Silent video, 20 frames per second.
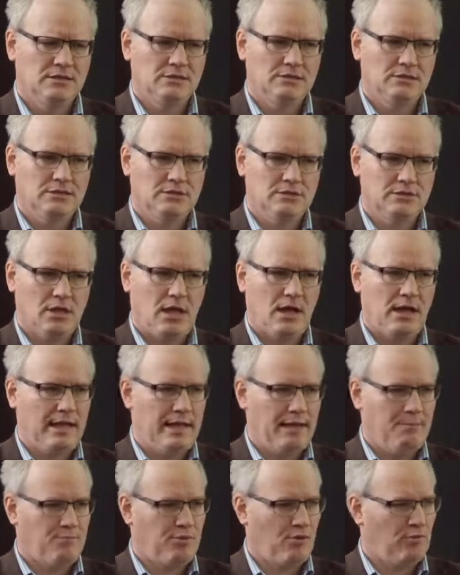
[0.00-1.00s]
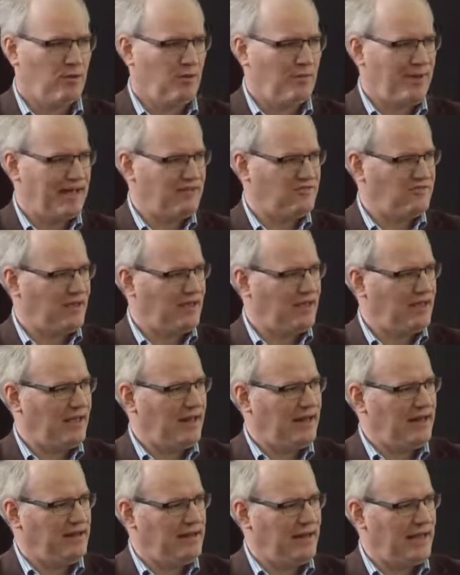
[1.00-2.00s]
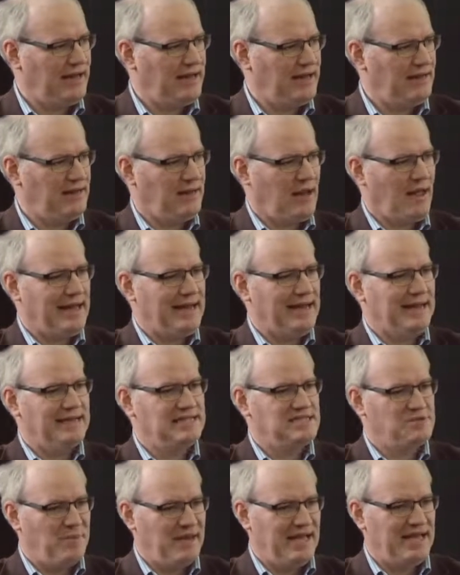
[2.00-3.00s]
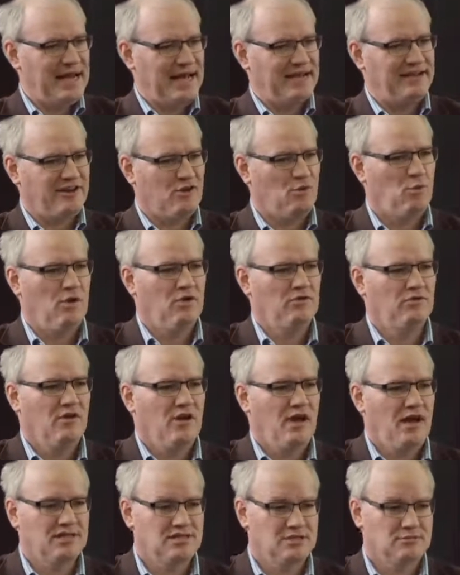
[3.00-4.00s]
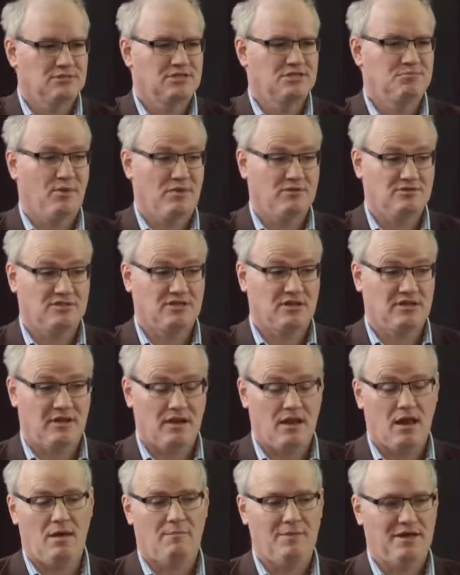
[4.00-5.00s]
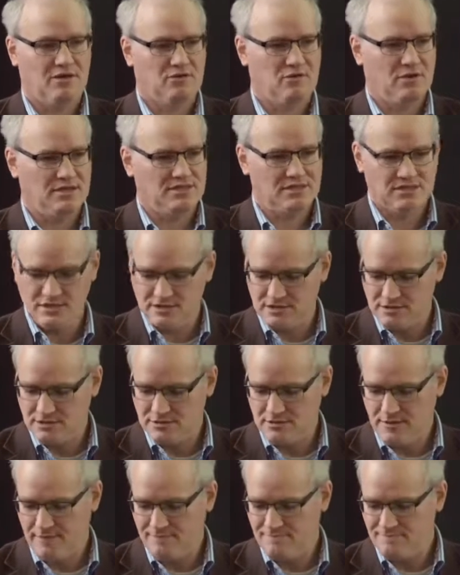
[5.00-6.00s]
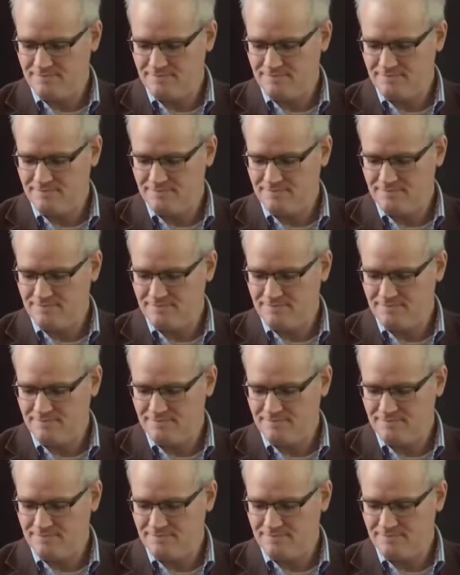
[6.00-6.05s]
Slightly problematic and likely to be inadequate as a response to the climate crisis.